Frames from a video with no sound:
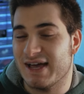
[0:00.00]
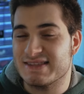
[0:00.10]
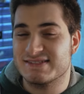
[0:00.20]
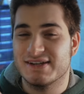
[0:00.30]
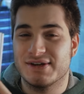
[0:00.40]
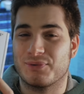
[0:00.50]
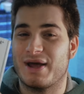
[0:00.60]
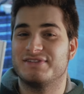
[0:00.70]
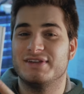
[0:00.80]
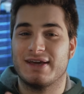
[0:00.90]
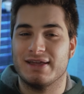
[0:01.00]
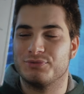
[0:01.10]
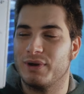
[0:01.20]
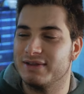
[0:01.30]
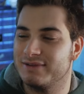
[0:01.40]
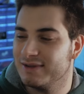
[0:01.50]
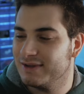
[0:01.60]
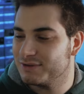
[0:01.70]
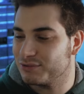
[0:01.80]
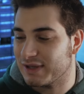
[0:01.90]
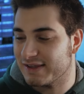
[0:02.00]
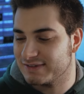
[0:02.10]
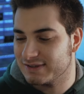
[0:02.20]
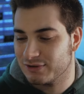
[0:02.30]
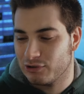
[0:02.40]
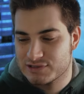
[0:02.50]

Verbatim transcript: That's crazy, can't wait to test it.